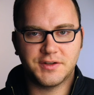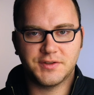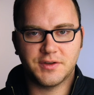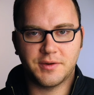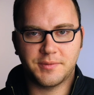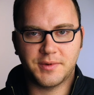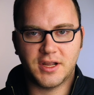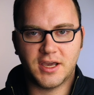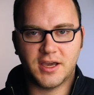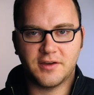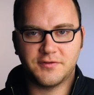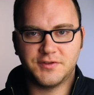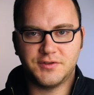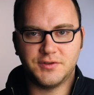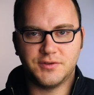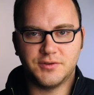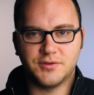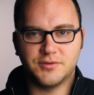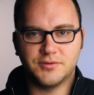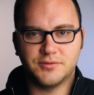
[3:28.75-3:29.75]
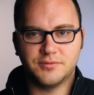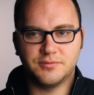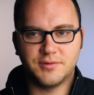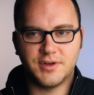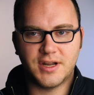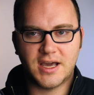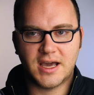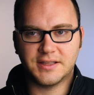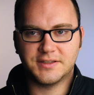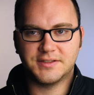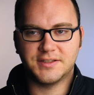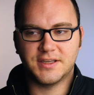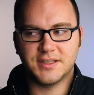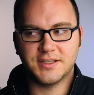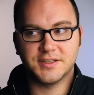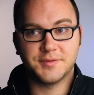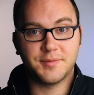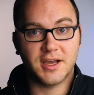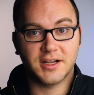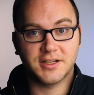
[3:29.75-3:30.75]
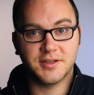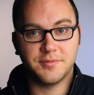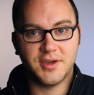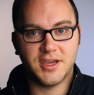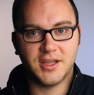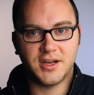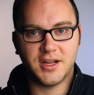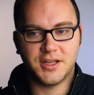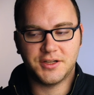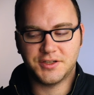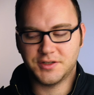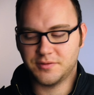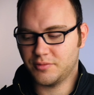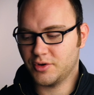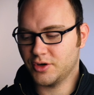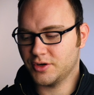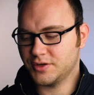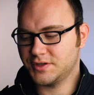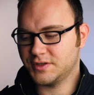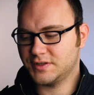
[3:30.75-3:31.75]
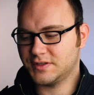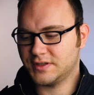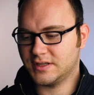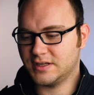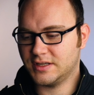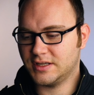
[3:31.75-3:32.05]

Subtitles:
so I'm gonna have to not send this back to B&H and purchase it.